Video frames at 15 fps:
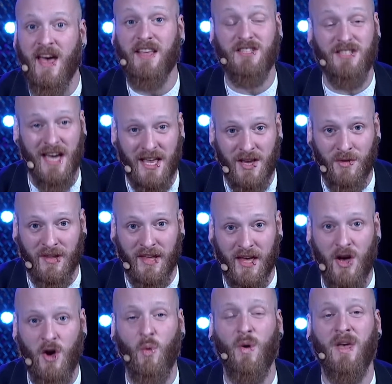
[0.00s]
Genuinely,
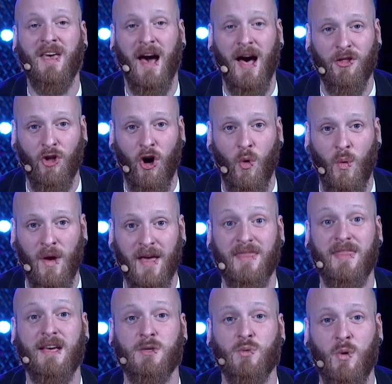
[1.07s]
we cannot wait.
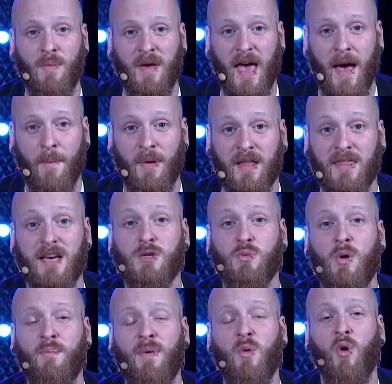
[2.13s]
This will be epic. This
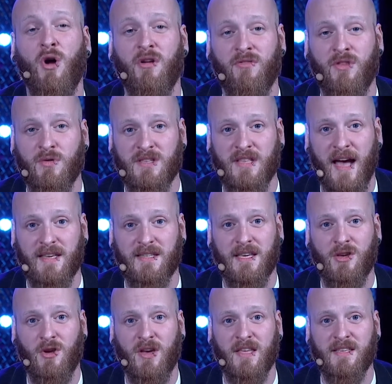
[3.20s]
will be one of those nights
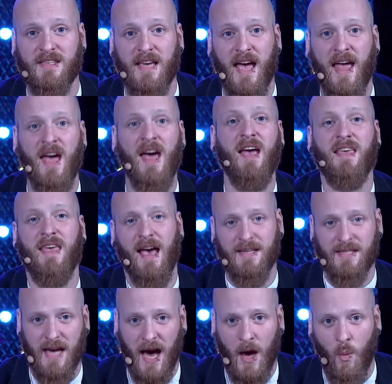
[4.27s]
that you can say,
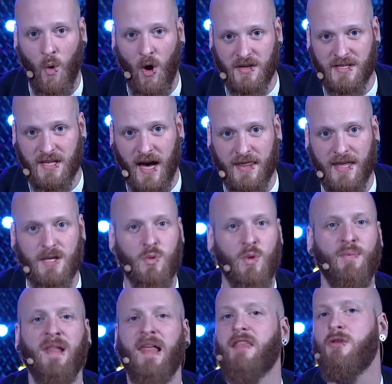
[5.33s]
yes, I watched that. This will
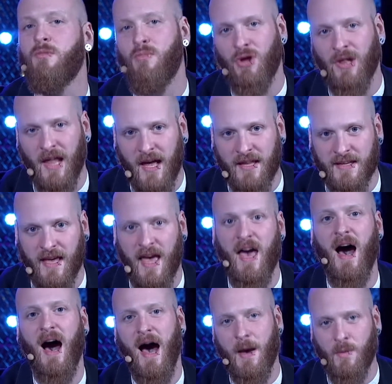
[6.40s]
be like the moon landing.
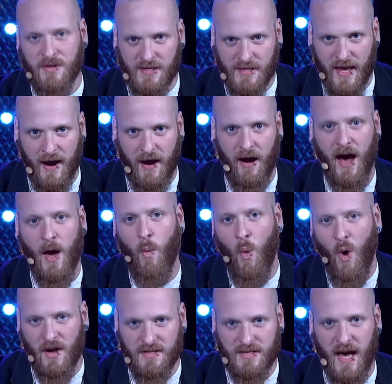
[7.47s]
I was there, I
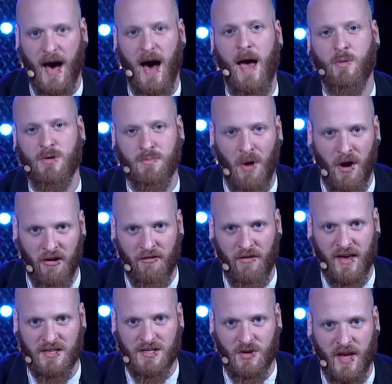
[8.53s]
watched that, I was part of
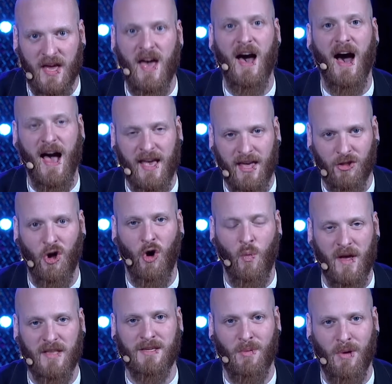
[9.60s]
history. I cannot
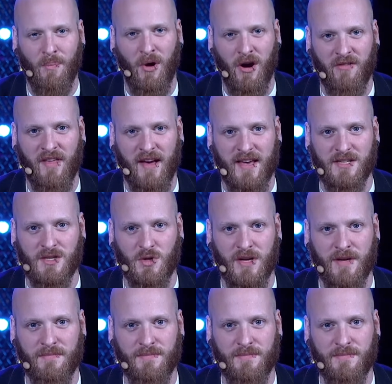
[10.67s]
wait to be a part of that history.